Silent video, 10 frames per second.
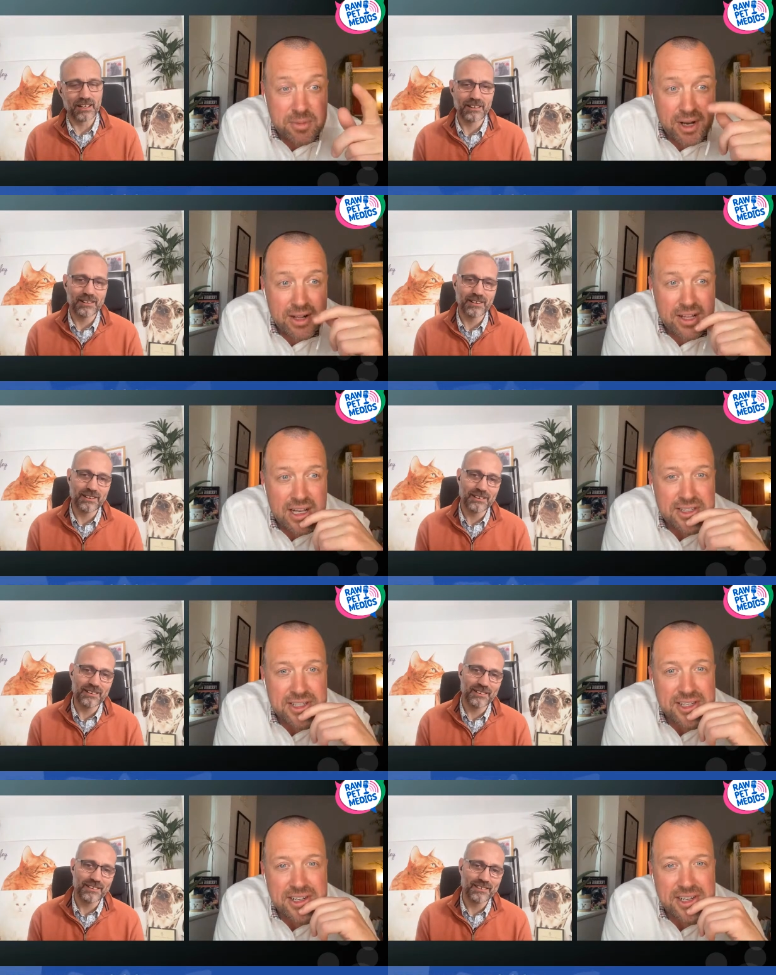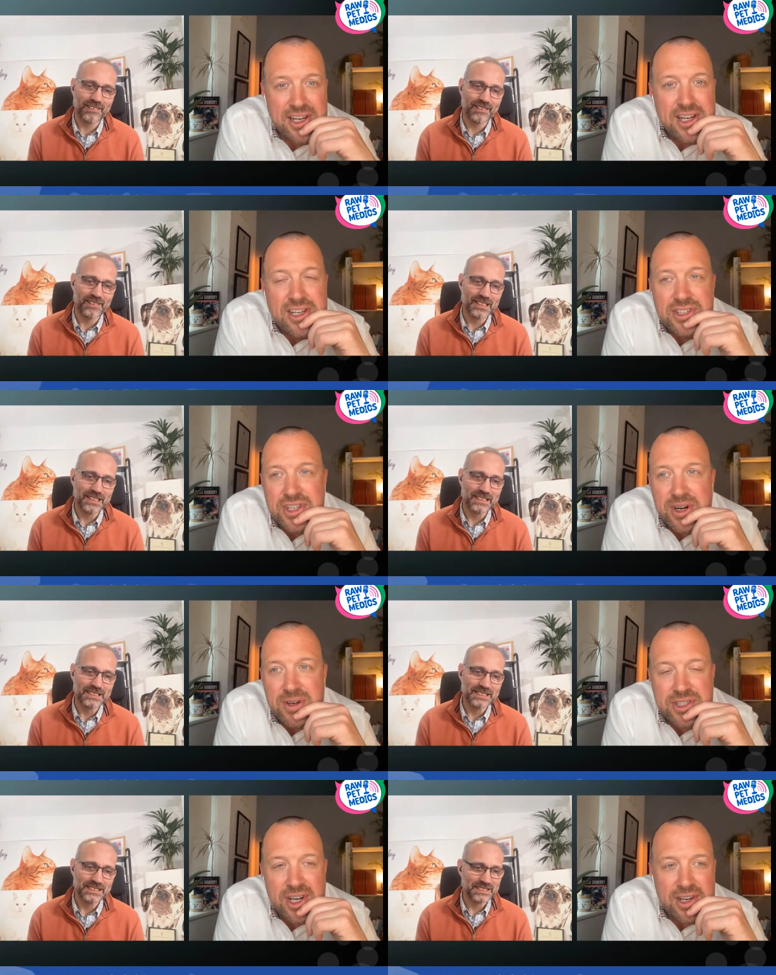Speaker 1: apparently oh. lasted a year. So
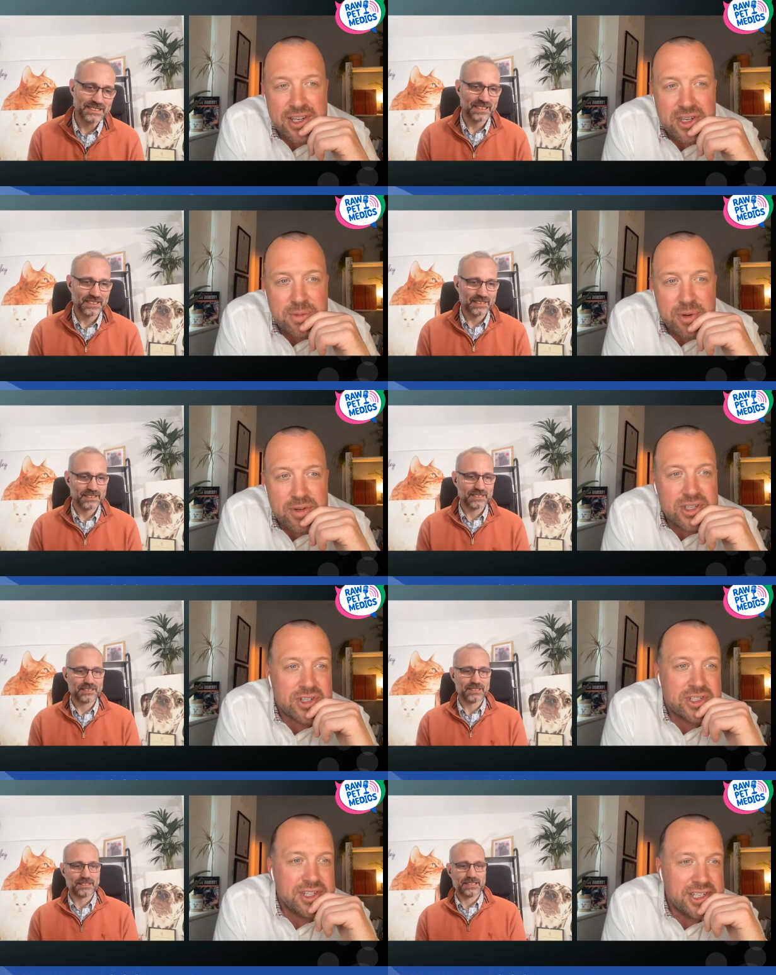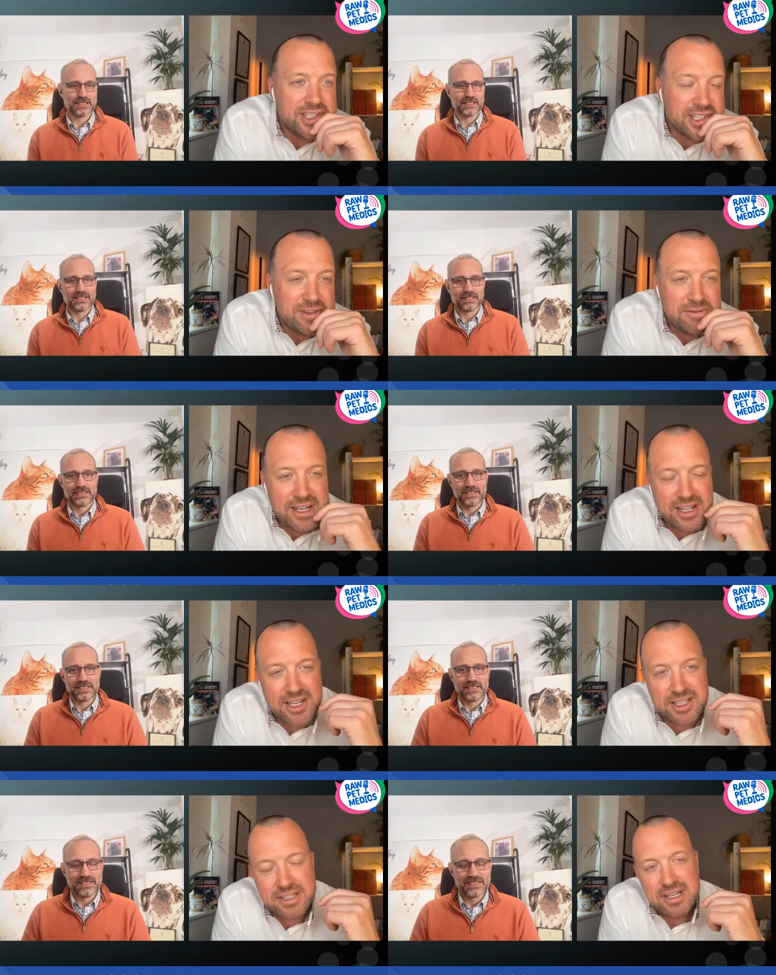sorry, I didn't do my research on this. I didn't
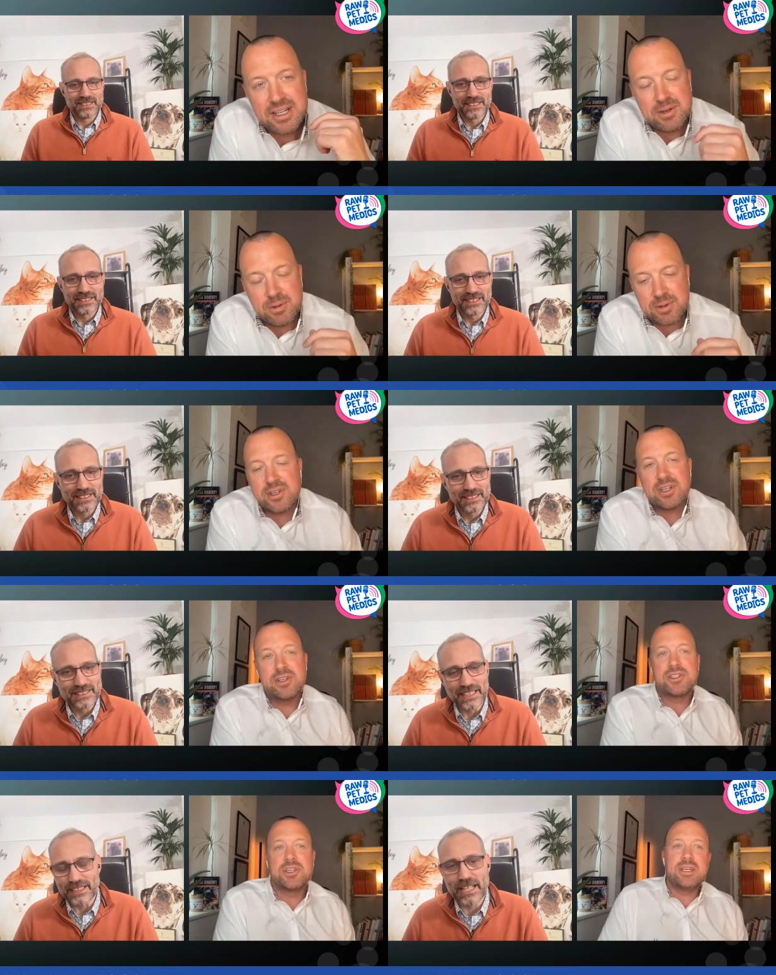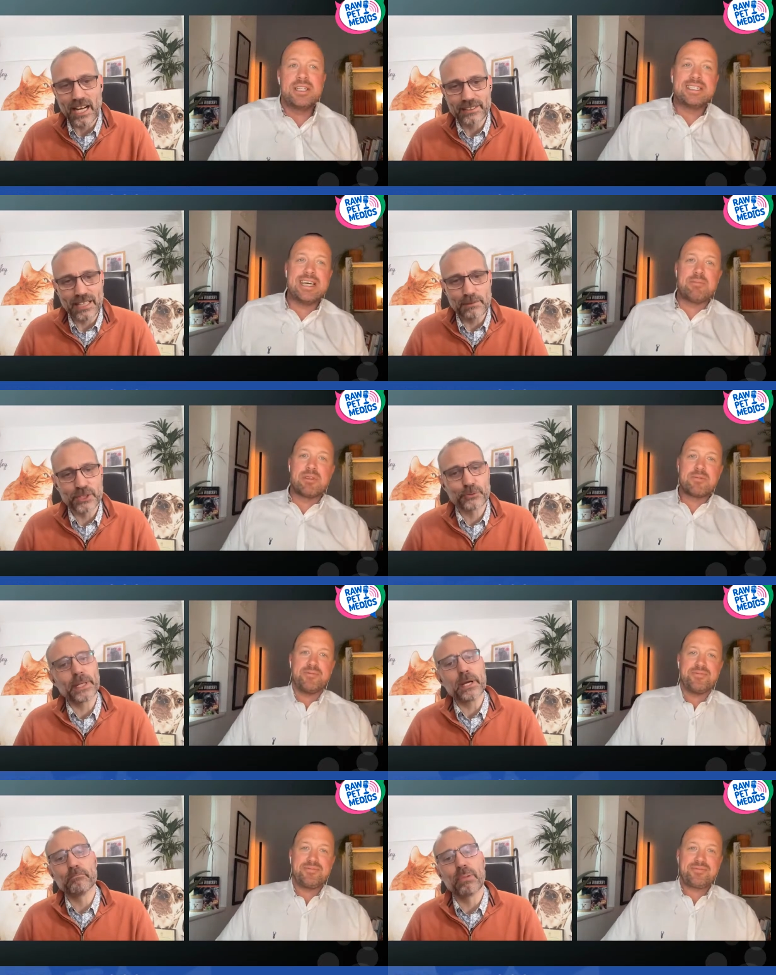realize we were going to go. So that can't. That must
Speaker 2: be a
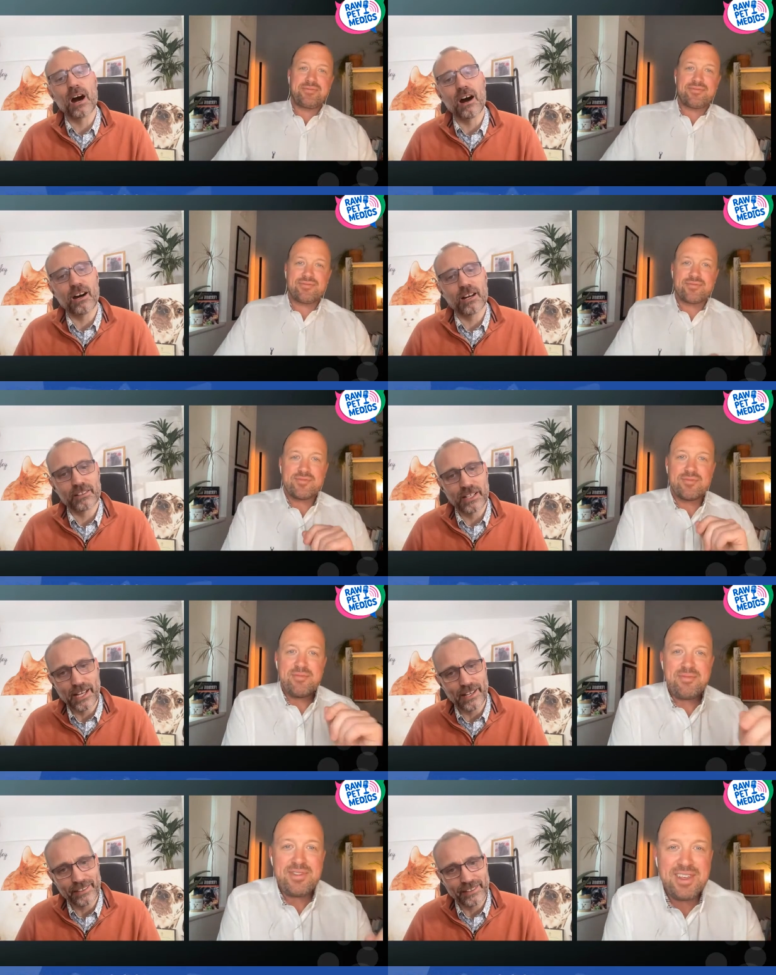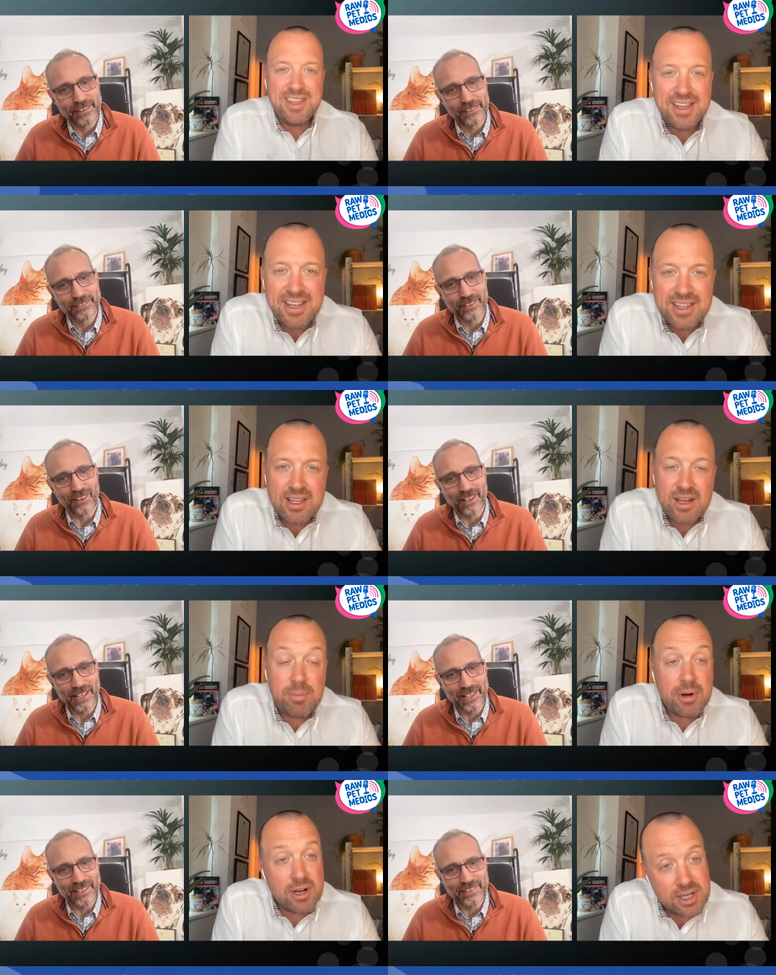barn hen, not a, a
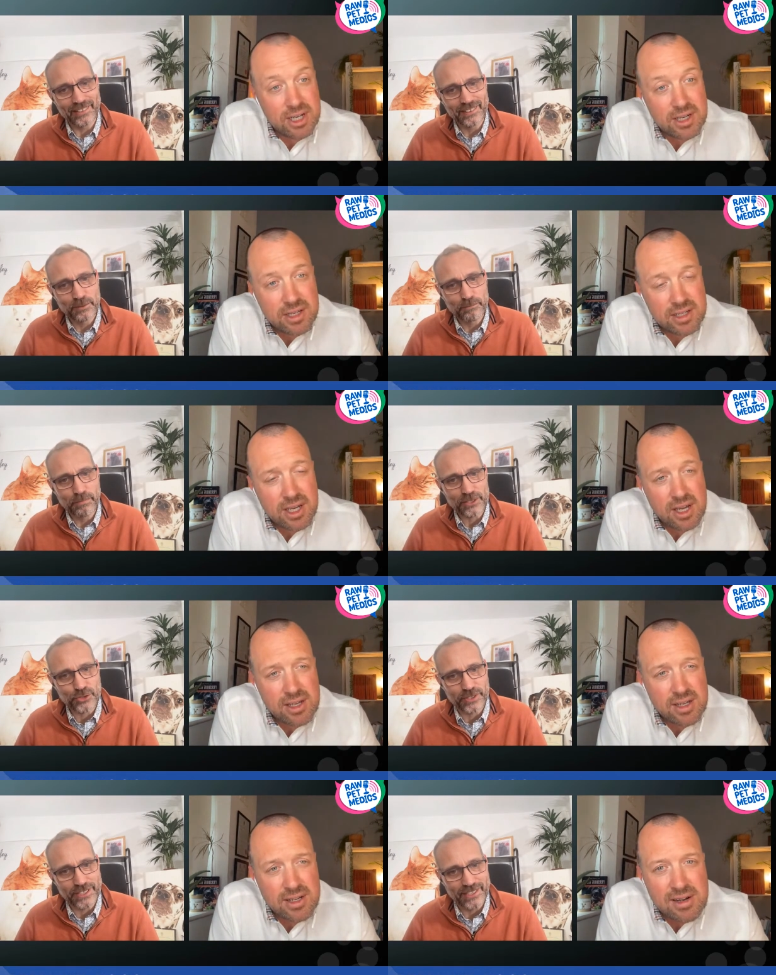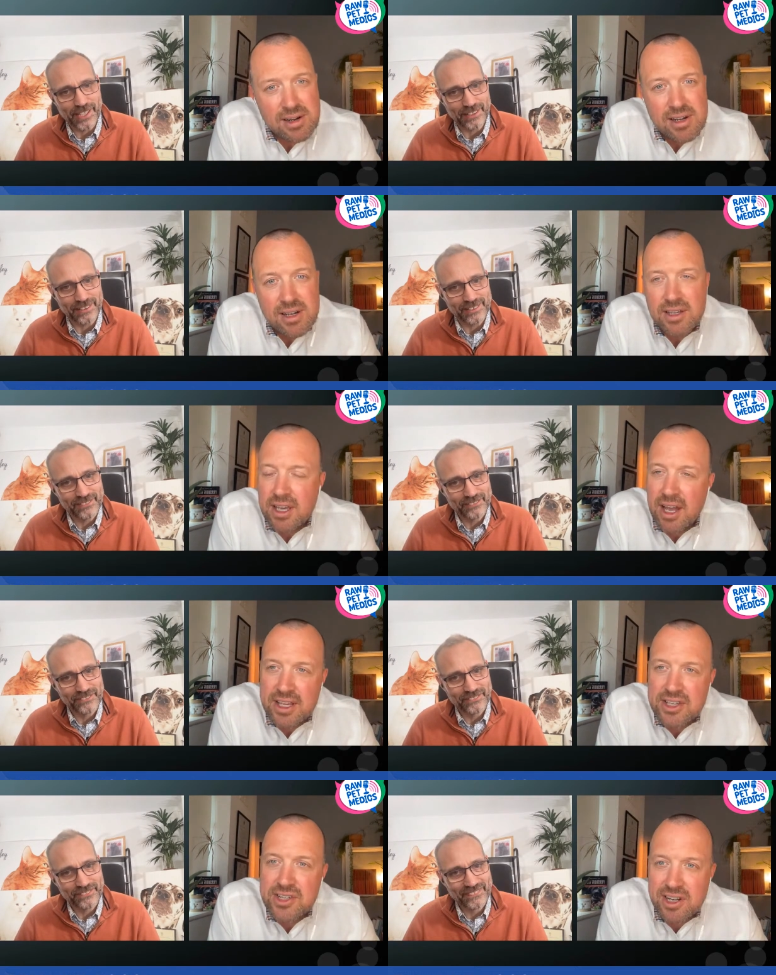barn hen. Battery yeah. hen.
Speaker 1: Yeah,
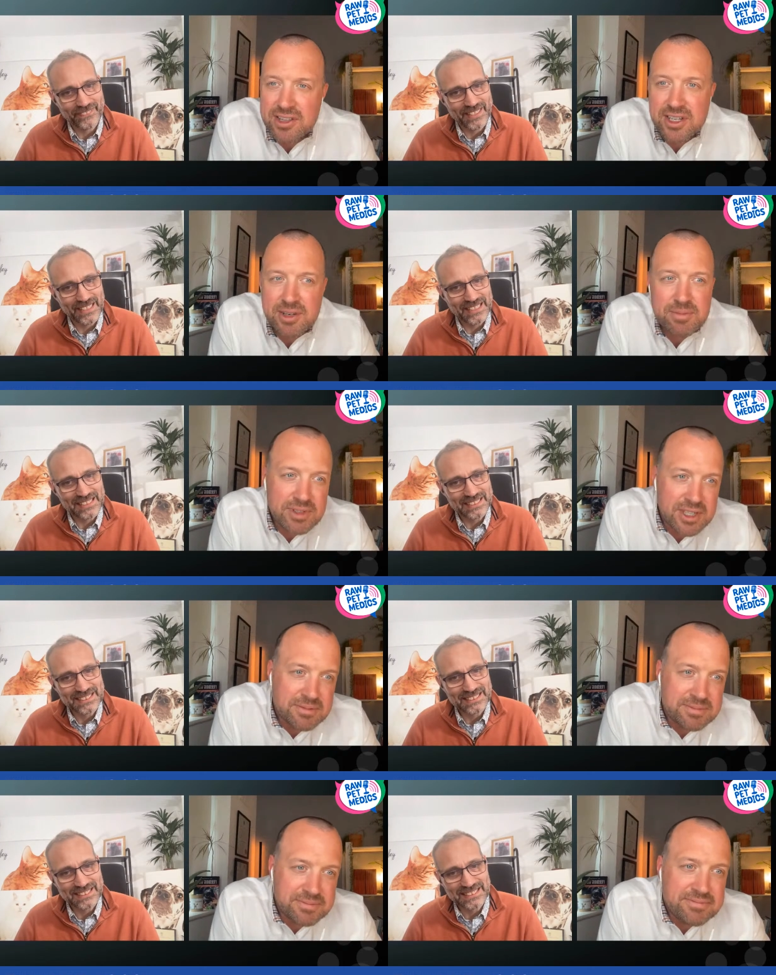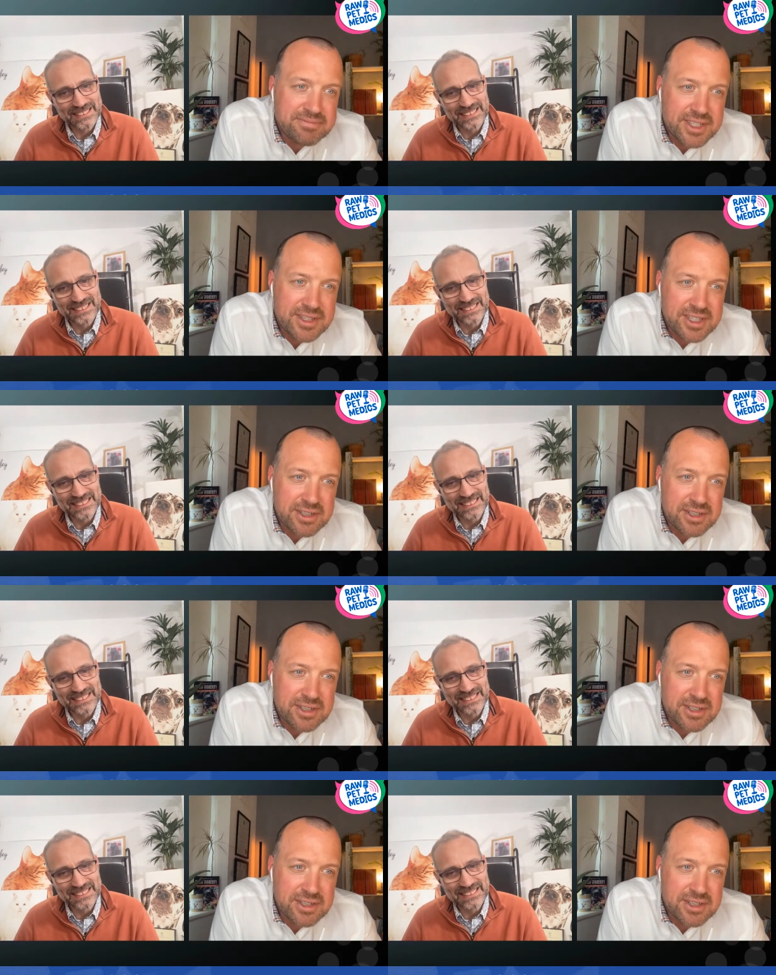these are these are you know th these